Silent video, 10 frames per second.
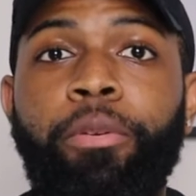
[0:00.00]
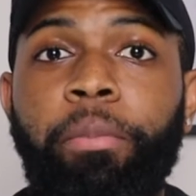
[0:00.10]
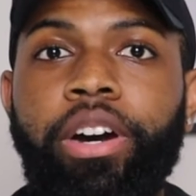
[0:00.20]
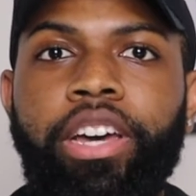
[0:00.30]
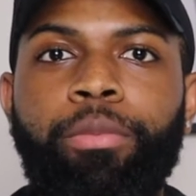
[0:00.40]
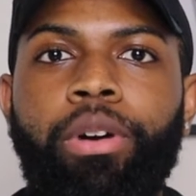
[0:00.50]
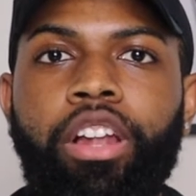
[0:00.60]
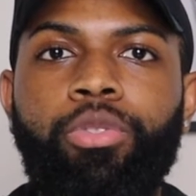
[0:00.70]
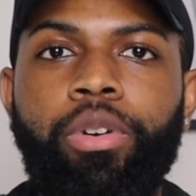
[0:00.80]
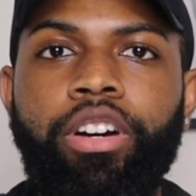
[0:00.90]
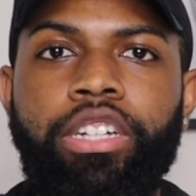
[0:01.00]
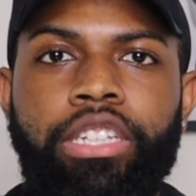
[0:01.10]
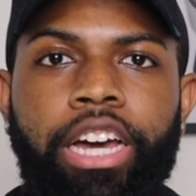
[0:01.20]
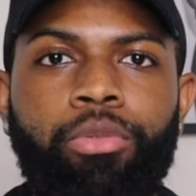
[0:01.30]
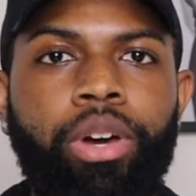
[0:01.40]
But the problem was,
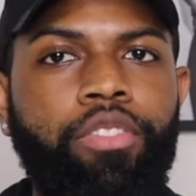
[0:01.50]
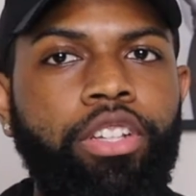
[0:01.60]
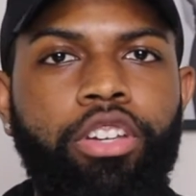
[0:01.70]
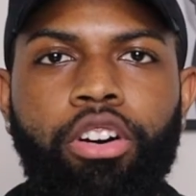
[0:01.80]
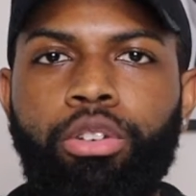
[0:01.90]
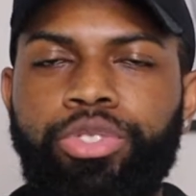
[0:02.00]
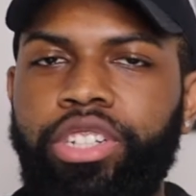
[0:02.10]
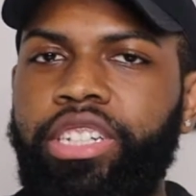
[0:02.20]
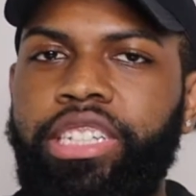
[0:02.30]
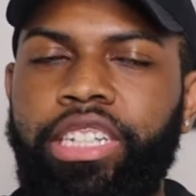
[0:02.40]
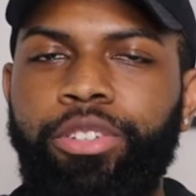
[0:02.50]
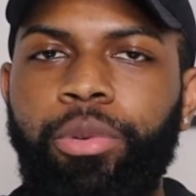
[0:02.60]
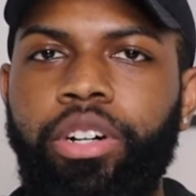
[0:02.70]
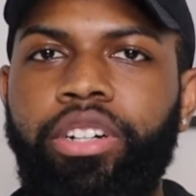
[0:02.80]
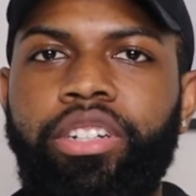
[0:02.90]
like, wherever this ocean and sea
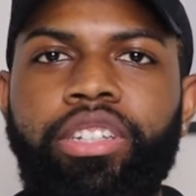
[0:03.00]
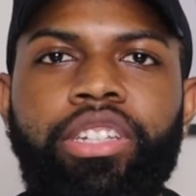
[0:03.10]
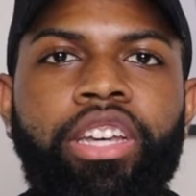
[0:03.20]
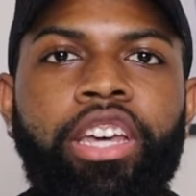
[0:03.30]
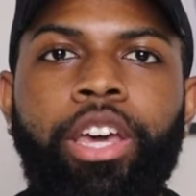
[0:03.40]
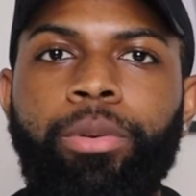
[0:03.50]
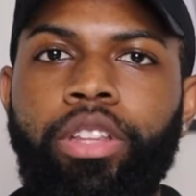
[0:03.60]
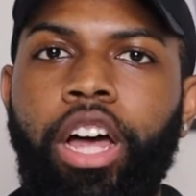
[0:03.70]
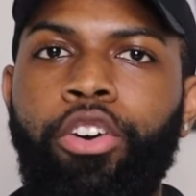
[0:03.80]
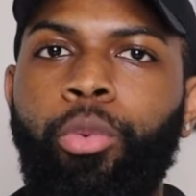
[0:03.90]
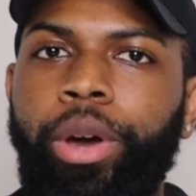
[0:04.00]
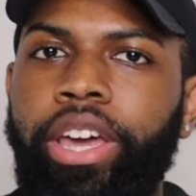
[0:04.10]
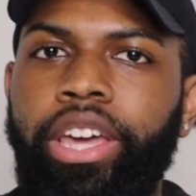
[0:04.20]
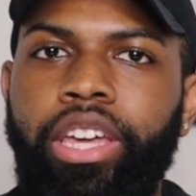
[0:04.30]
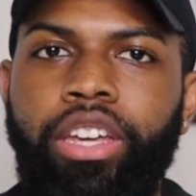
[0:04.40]
was, it was a lot of
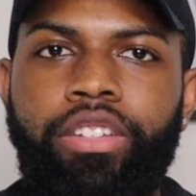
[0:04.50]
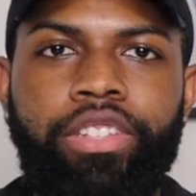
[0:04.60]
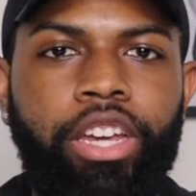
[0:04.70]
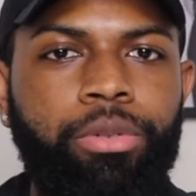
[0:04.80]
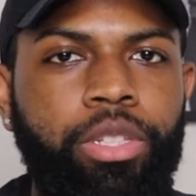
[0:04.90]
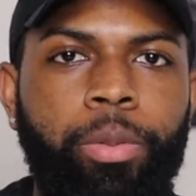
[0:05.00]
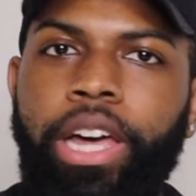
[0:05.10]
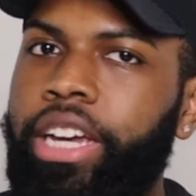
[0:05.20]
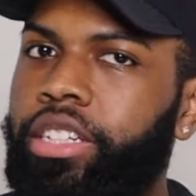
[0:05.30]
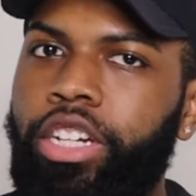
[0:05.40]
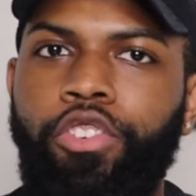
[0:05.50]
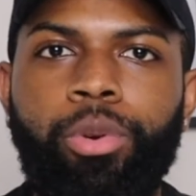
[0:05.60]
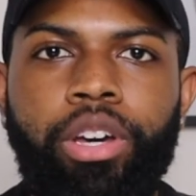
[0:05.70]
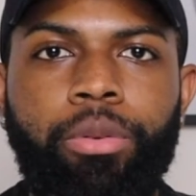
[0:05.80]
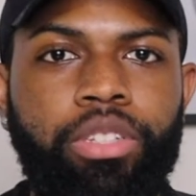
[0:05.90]
waves. They were splashing
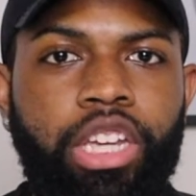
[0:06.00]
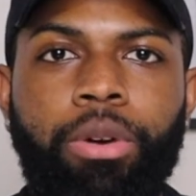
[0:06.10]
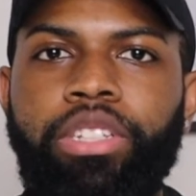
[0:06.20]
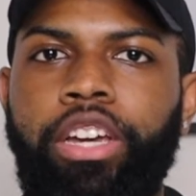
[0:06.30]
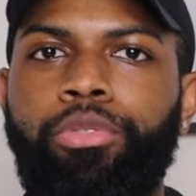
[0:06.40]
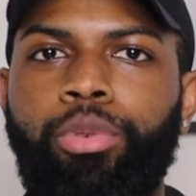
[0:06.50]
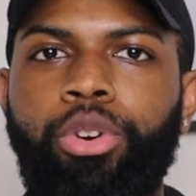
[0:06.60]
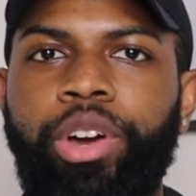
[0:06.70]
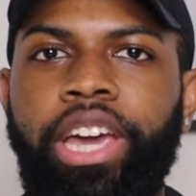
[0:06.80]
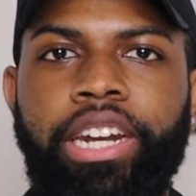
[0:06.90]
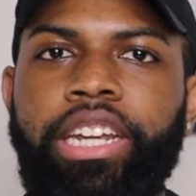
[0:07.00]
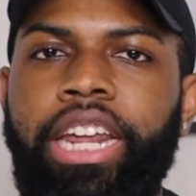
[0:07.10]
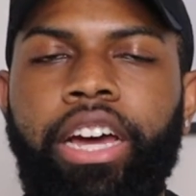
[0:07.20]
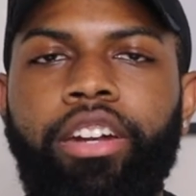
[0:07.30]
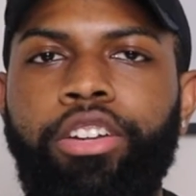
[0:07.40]
everywhere. It was like real hectic
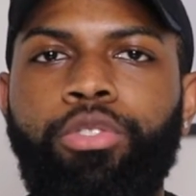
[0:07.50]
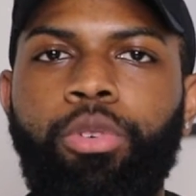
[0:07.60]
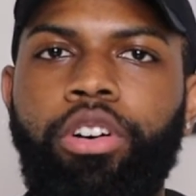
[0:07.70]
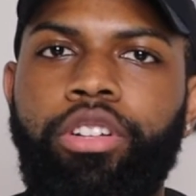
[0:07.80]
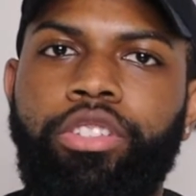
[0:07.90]
down there in the water.